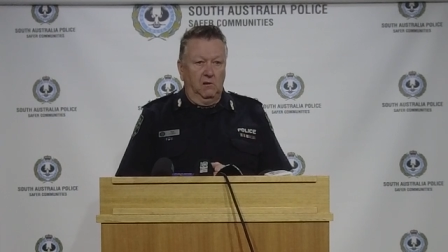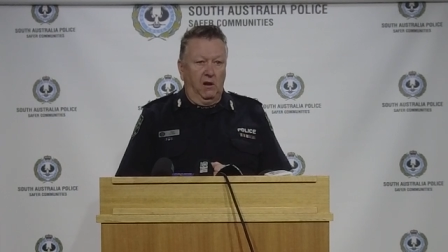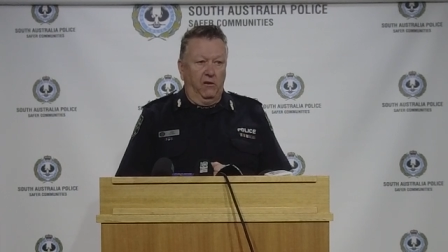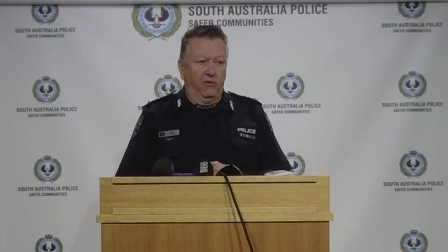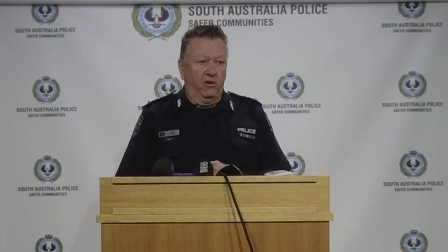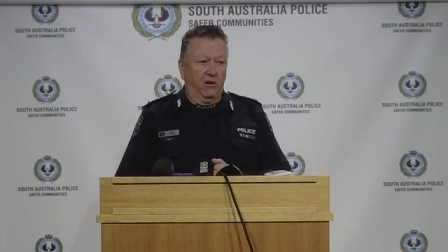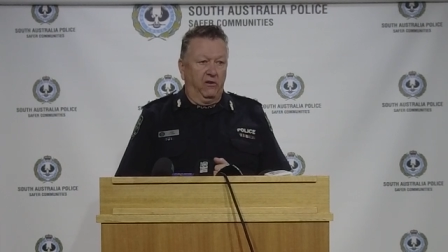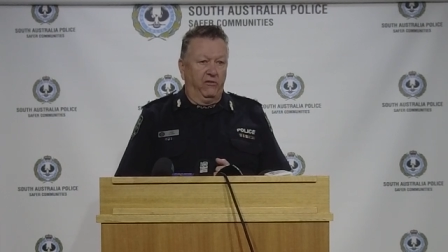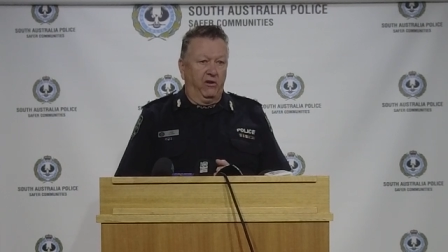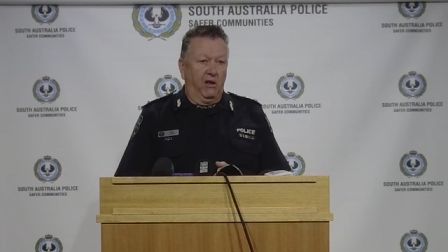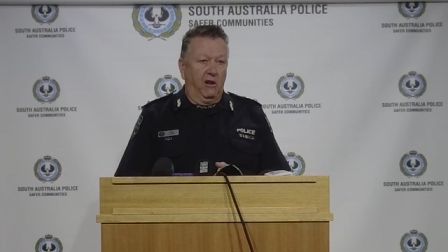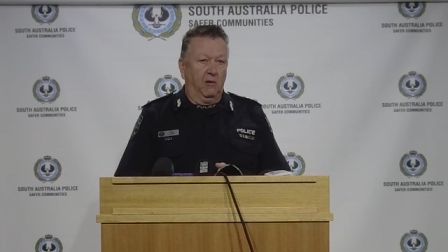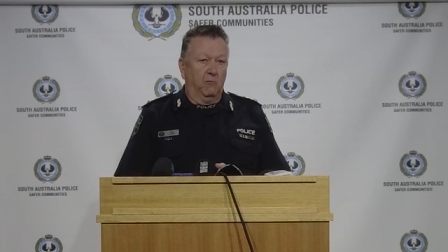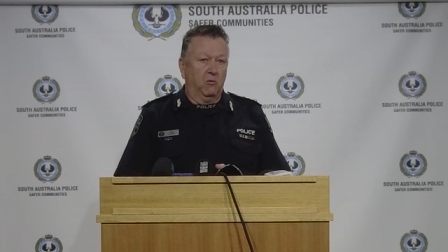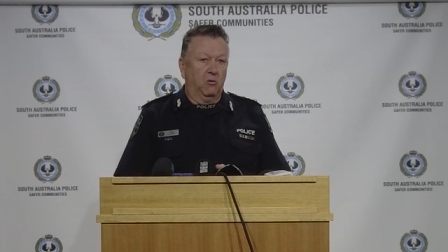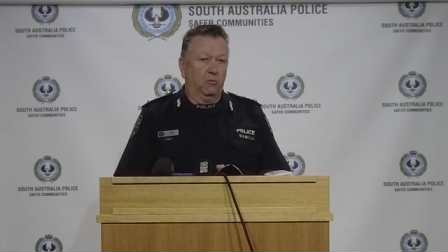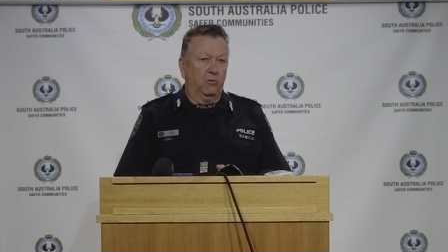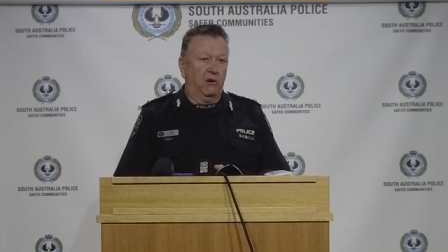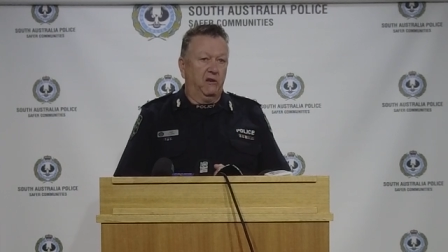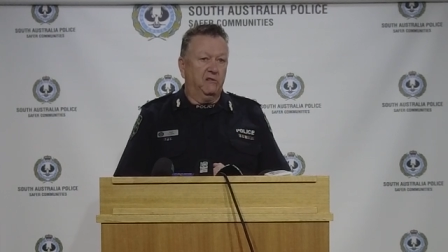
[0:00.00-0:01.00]
Every
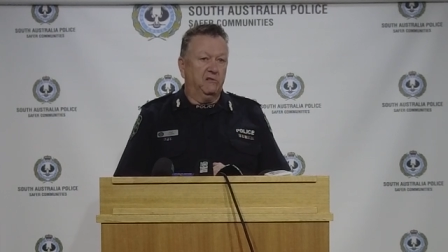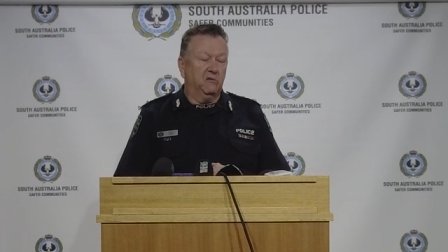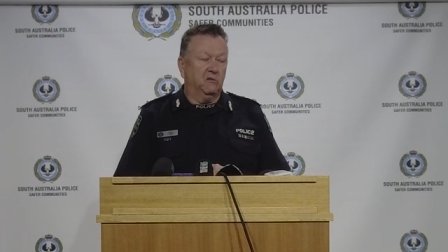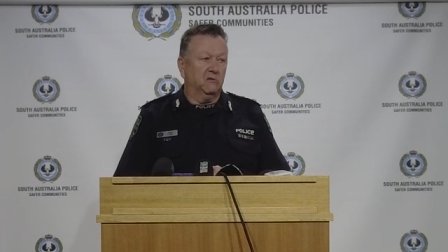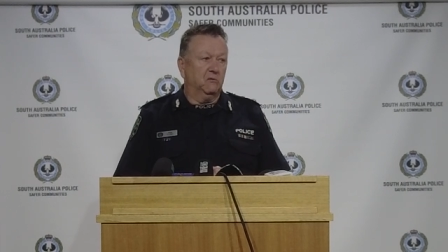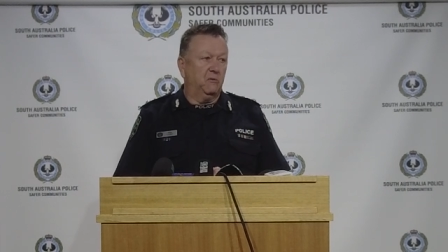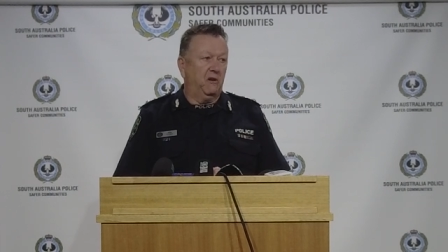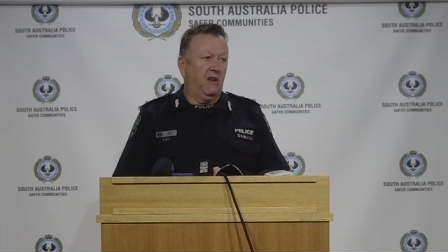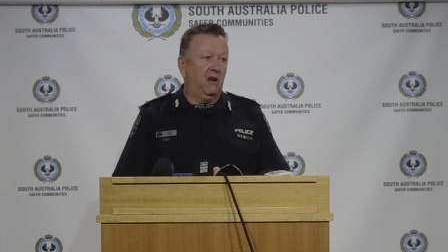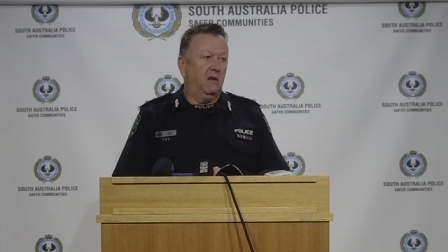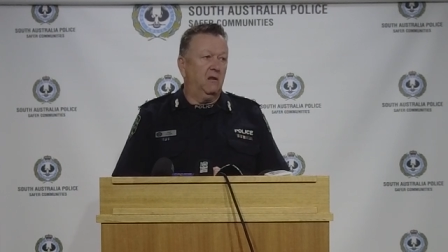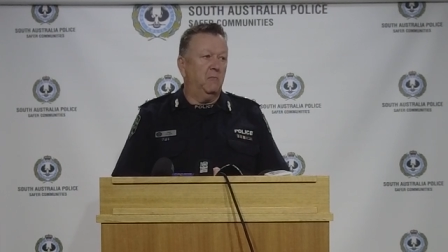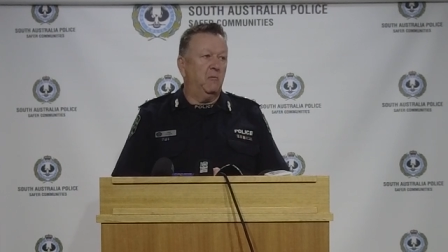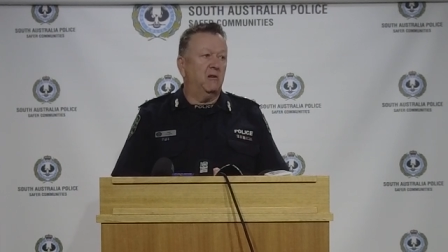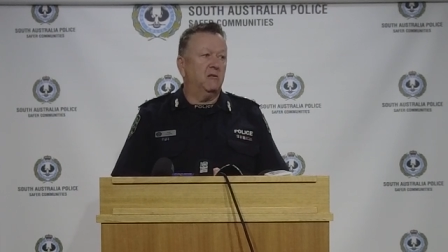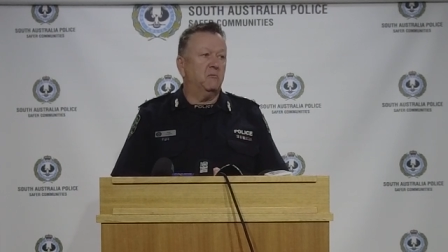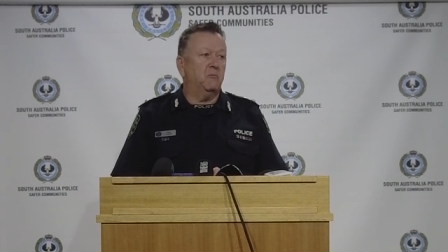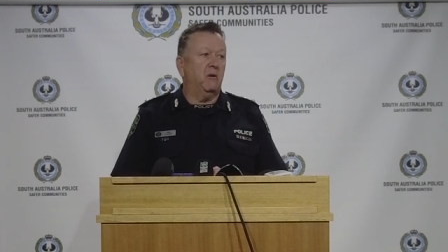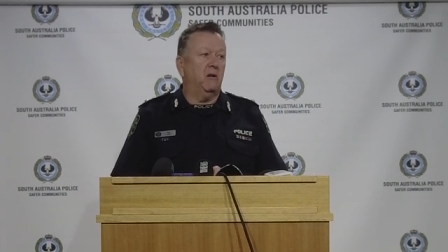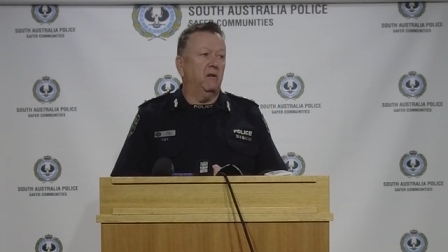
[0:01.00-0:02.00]
available resource we had in the
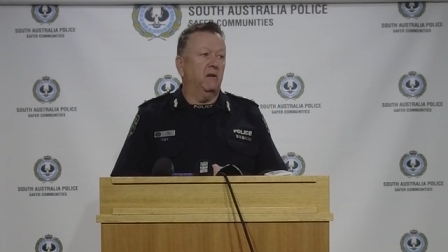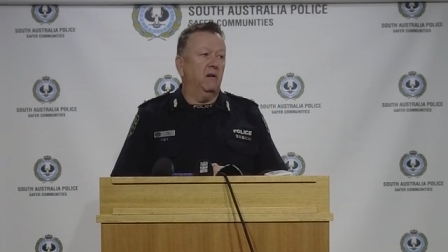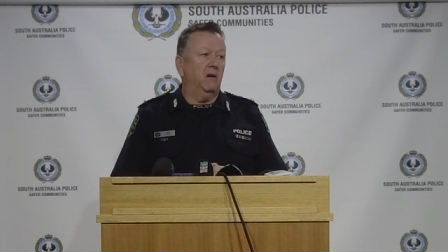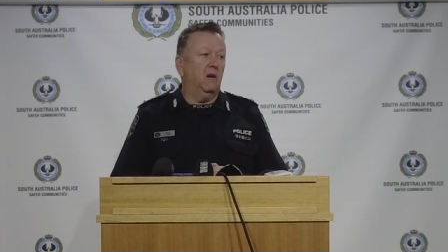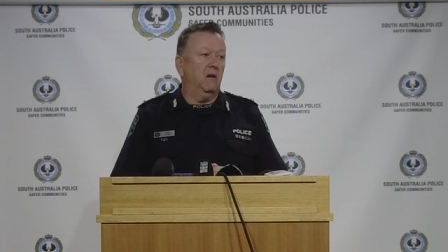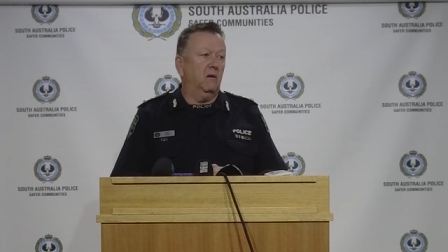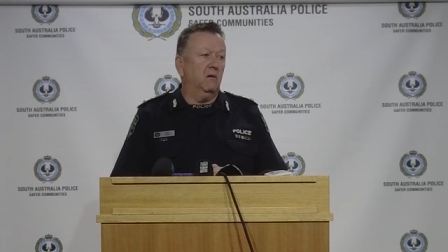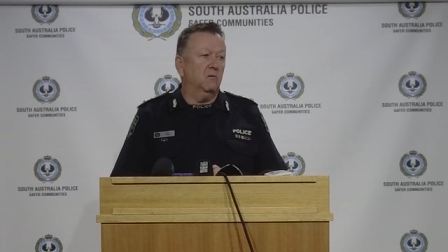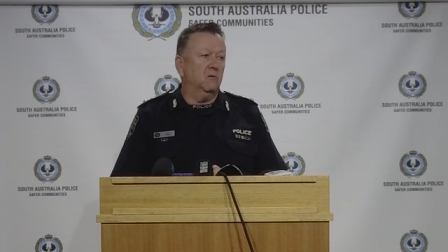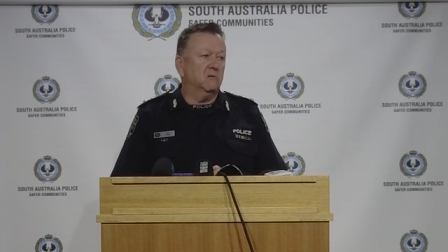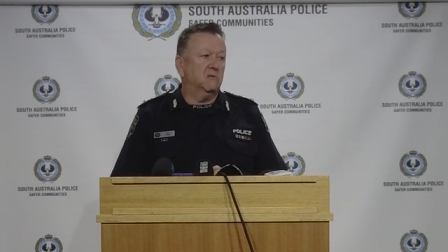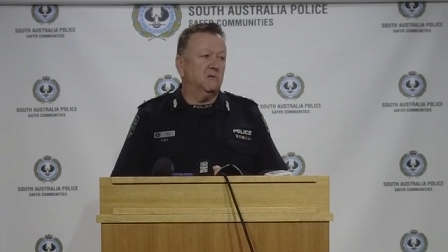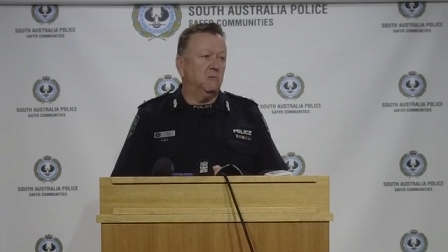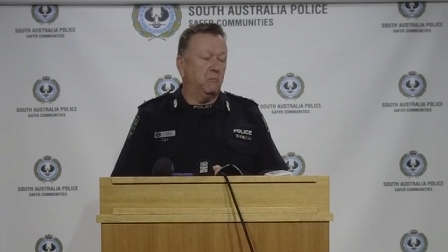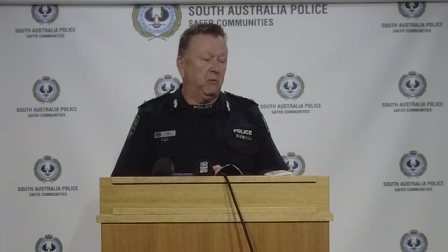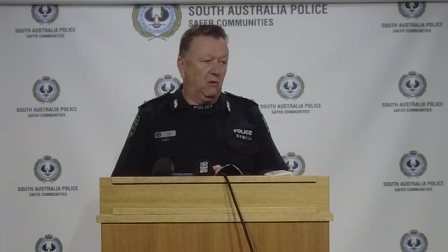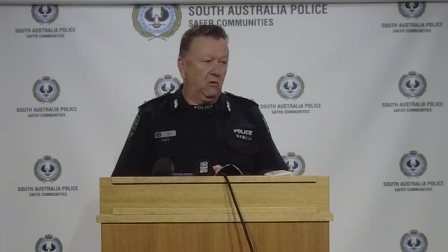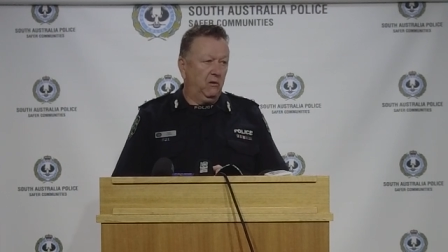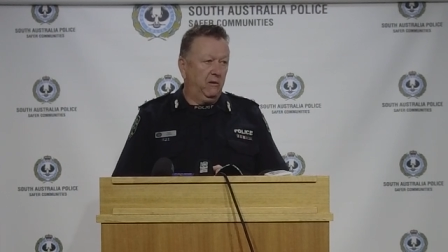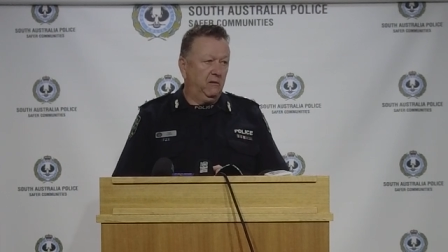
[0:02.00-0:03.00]
metropolitan area was
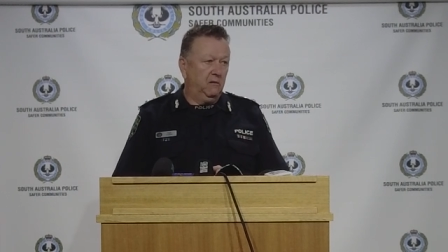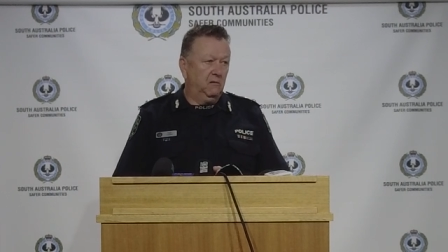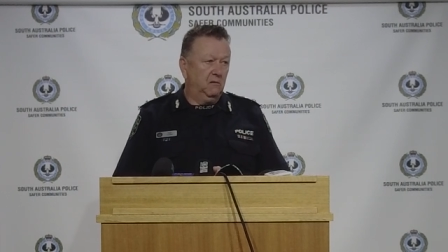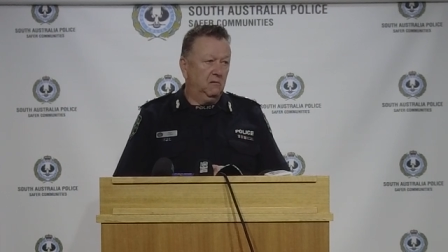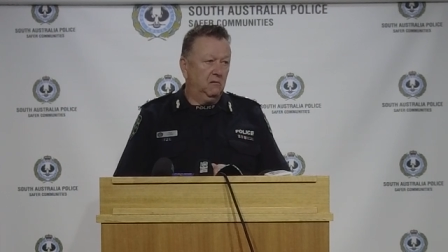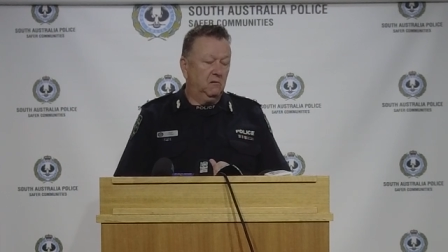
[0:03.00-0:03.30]
deployed.